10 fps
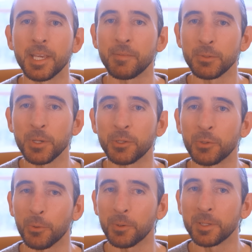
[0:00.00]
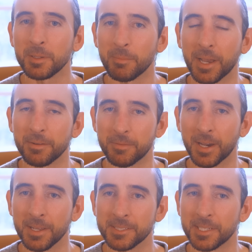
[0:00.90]
If you ignored my
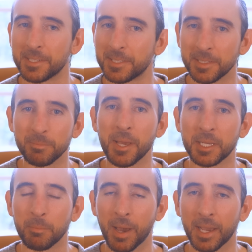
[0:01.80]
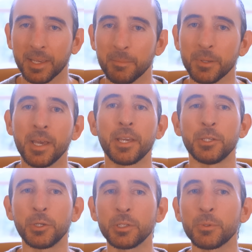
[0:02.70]
advice and didn't make a backup,
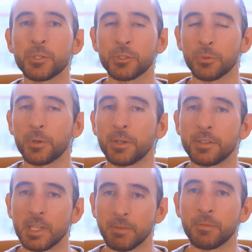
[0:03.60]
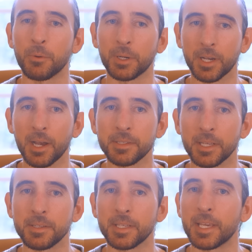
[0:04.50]
you can restore your Divi four
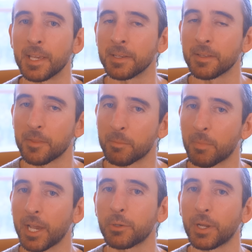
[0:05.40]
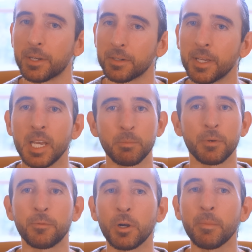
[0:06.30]
content in the migrator.
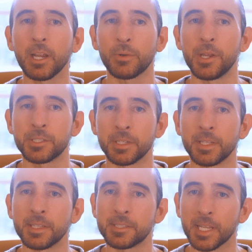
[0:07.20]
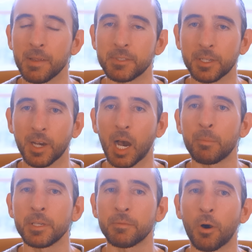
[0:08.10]
Before migration, it saves a
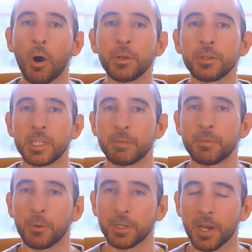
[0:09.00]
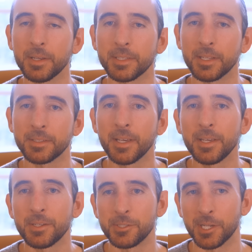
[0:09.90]
copy of all your Divi four content
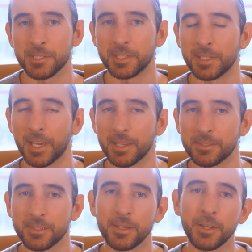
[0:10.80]
just in case.